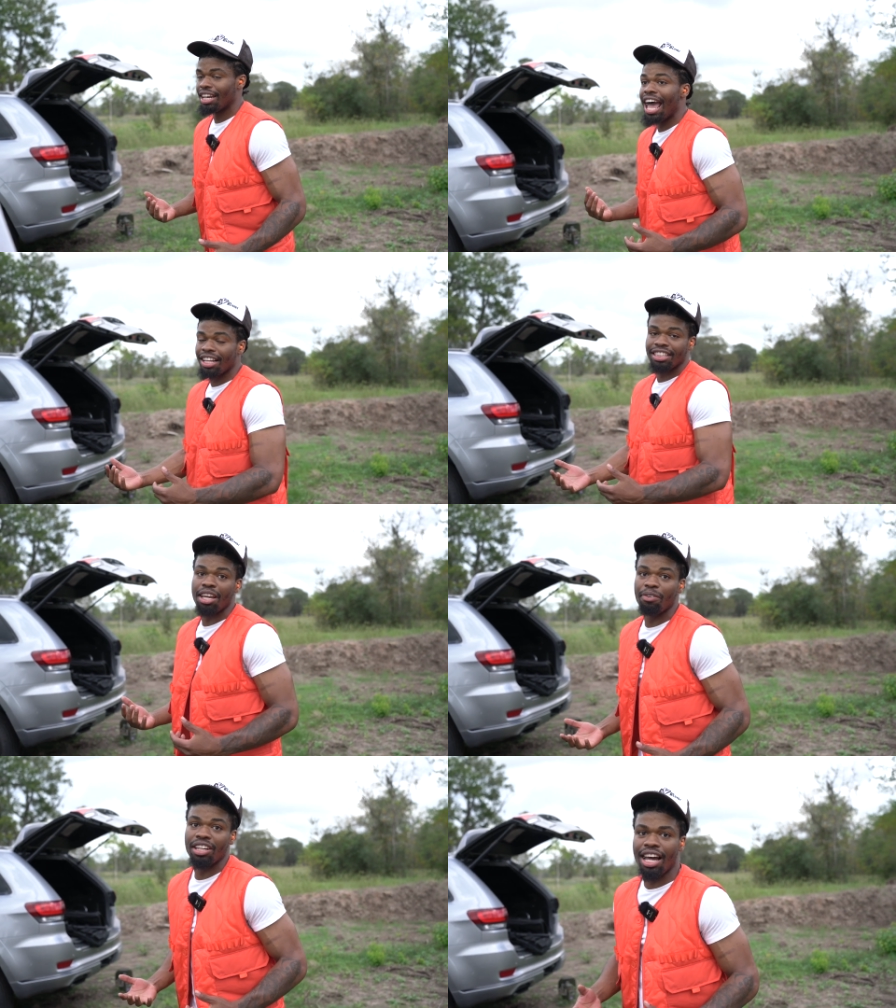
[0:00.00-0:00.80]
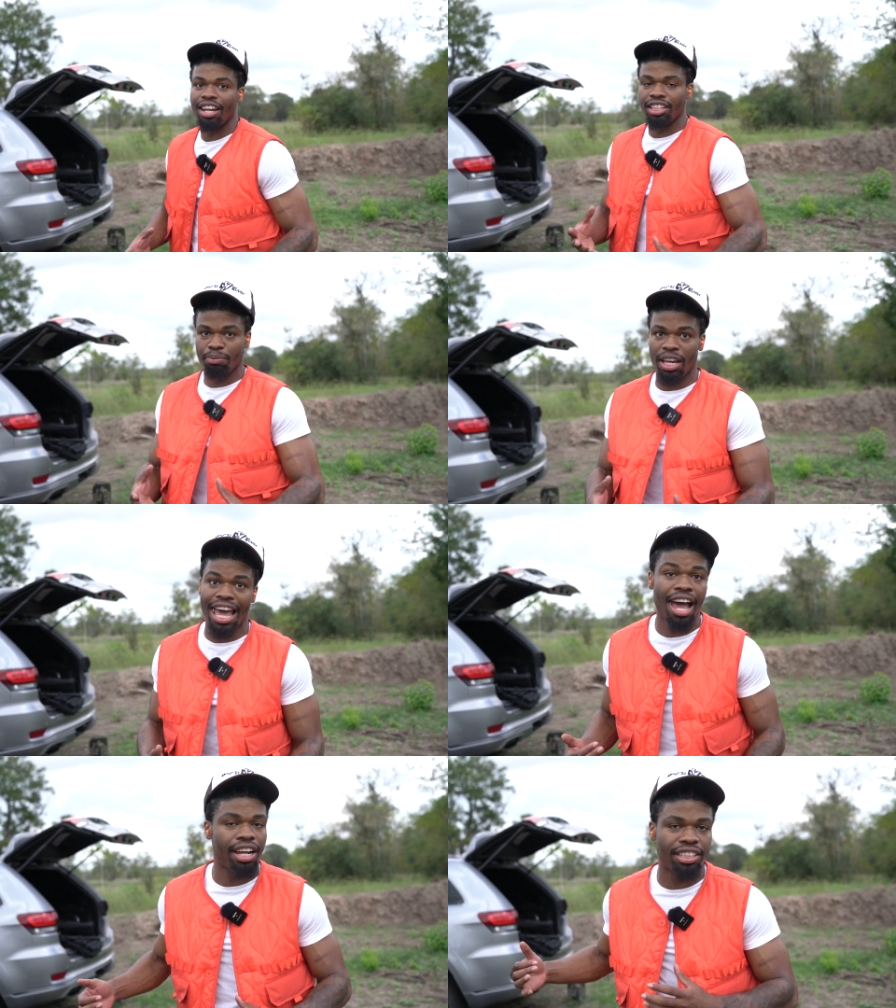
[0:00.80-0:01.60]
That could take me down. Listen, man,
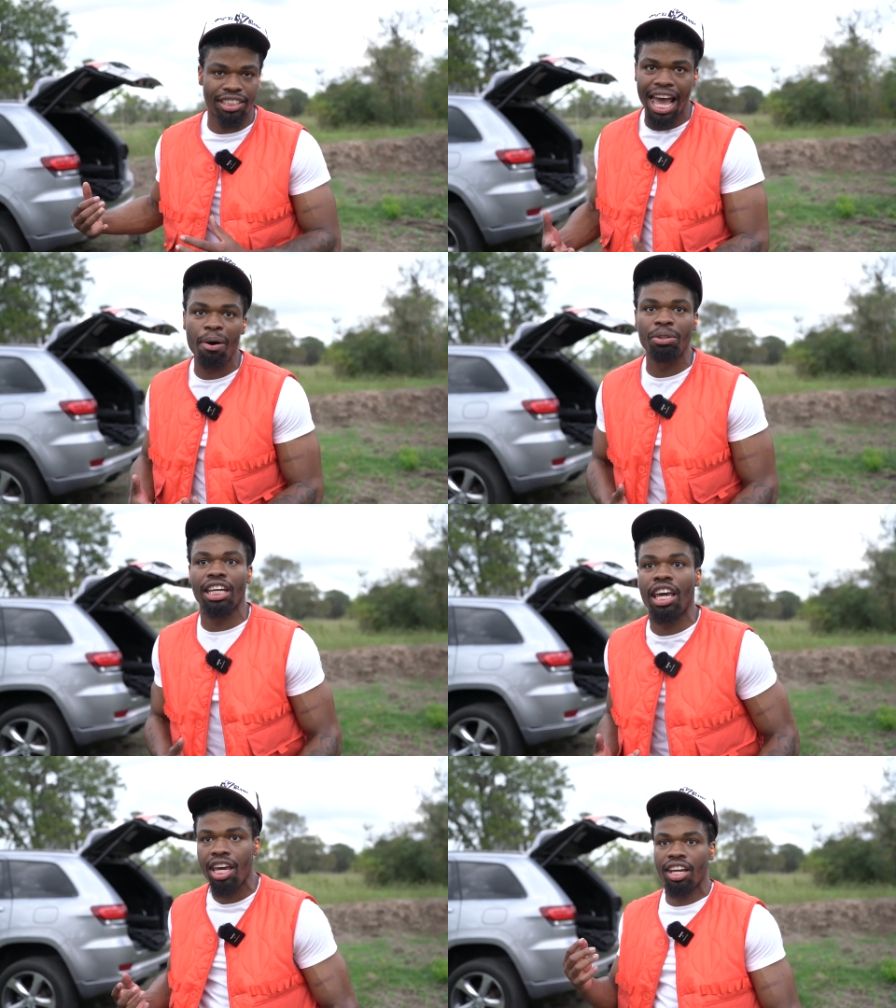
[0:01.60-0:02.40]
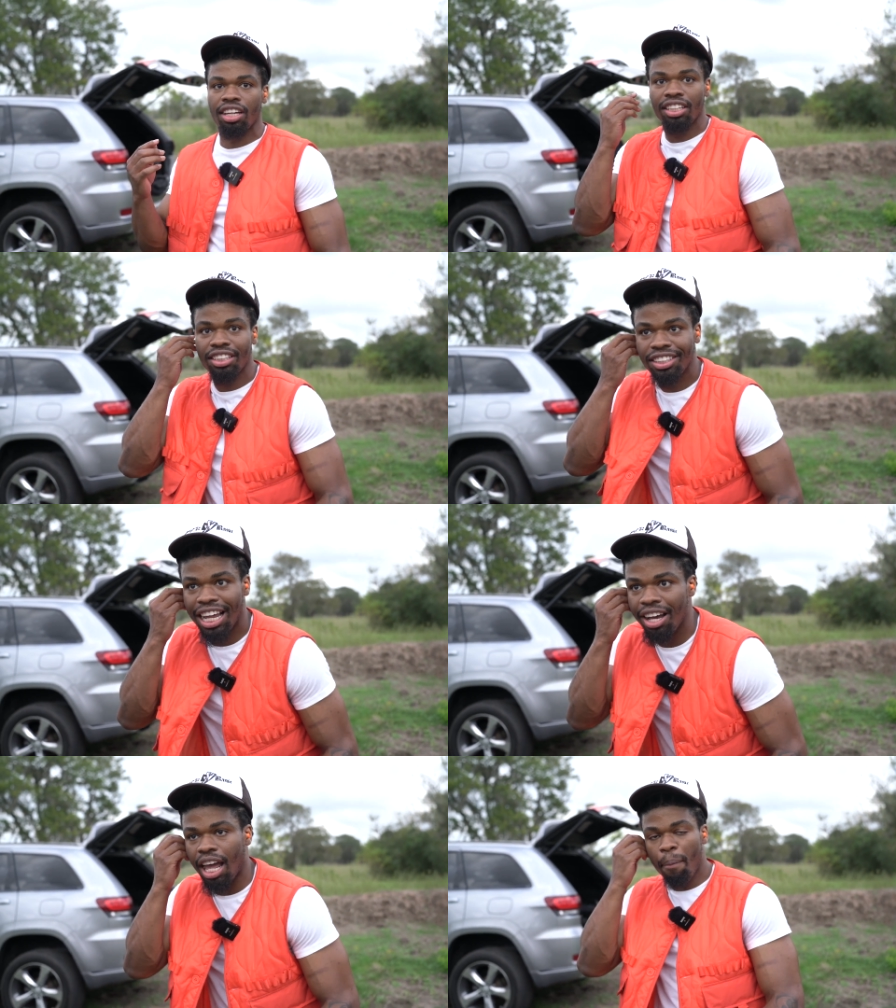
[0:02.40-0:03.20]
that, that was a kick.
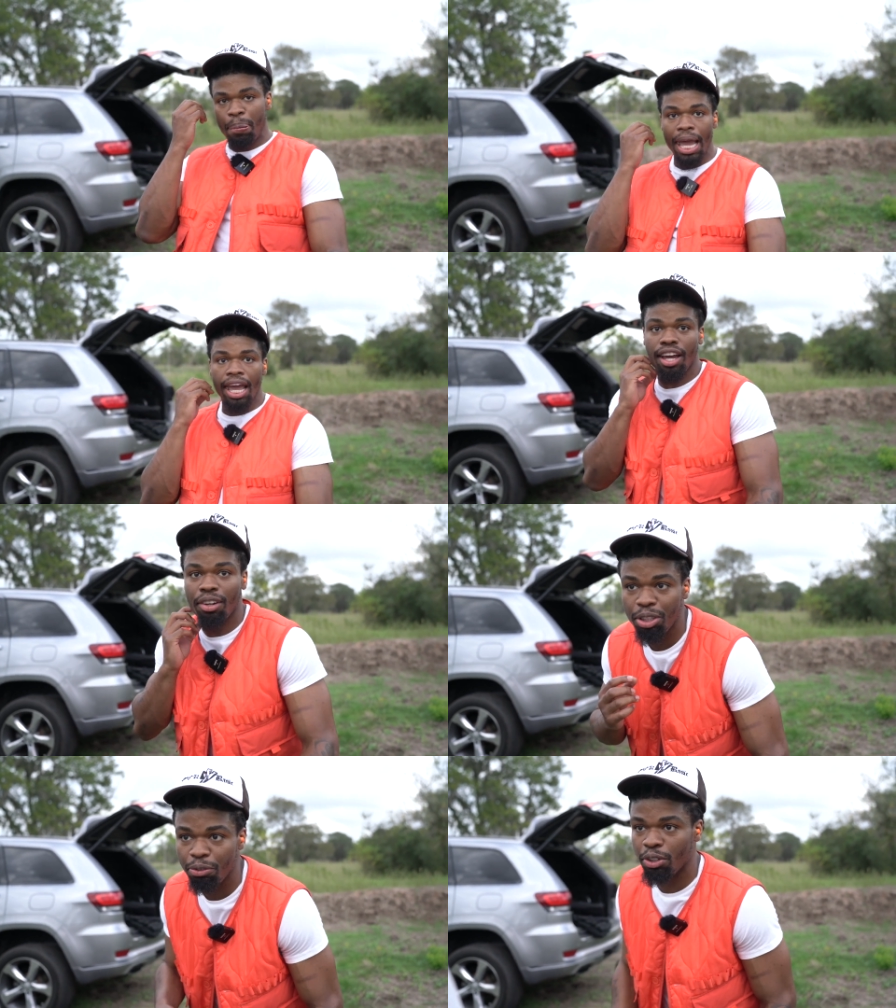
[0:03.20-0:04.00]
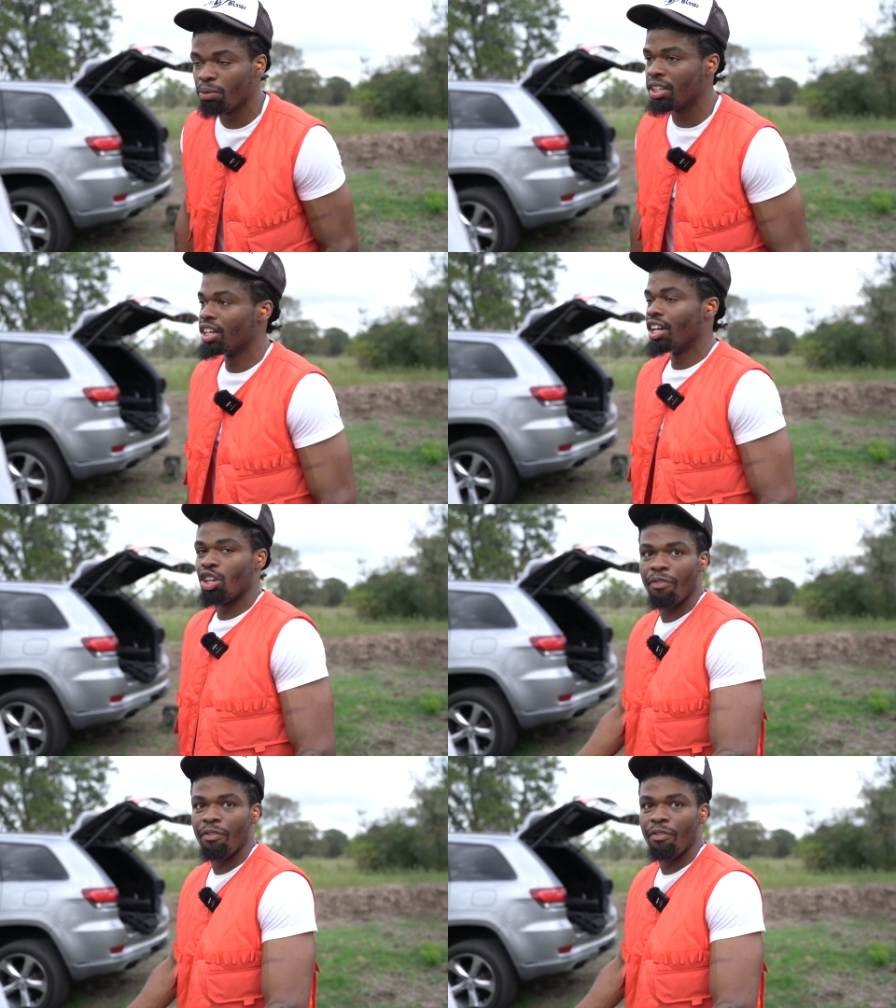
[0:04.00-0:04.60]
That was like, bam. You feel me? You